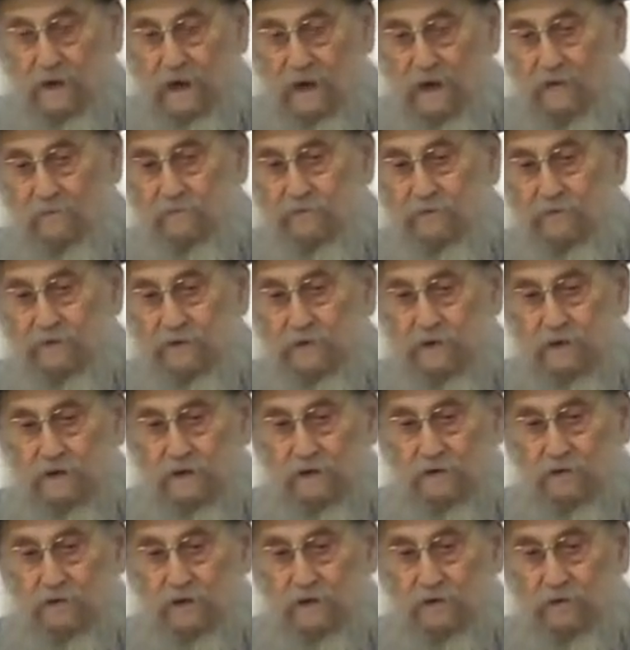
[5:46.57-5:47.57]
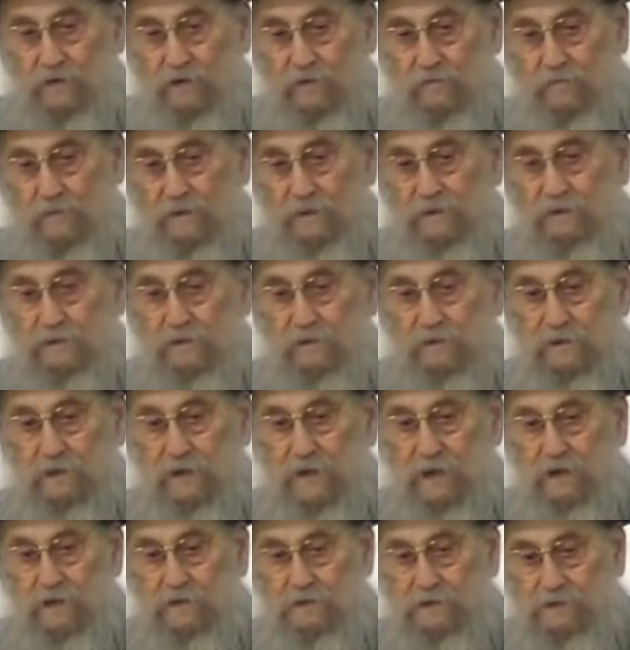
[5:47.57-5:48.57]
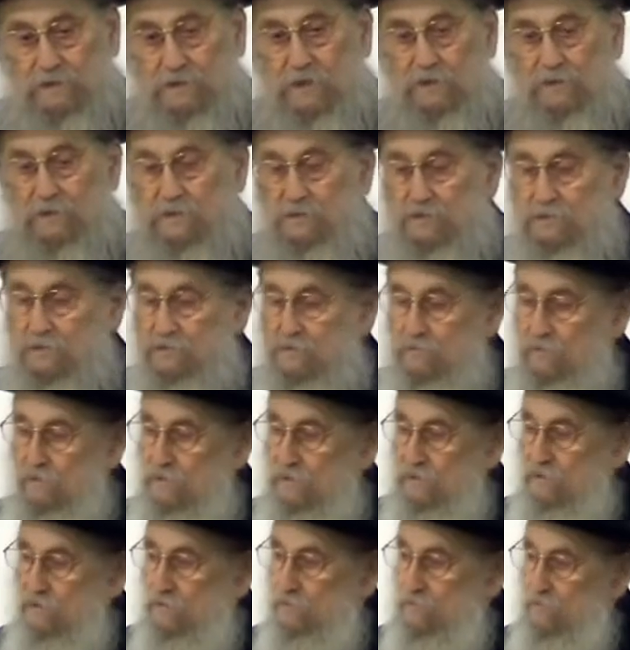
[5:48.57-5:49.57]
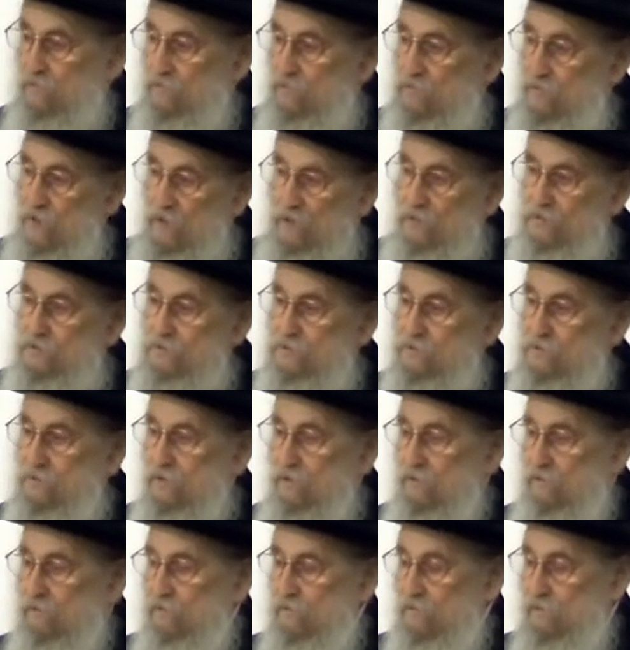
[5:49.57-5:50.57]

Every year they committed their sins with a new gusto,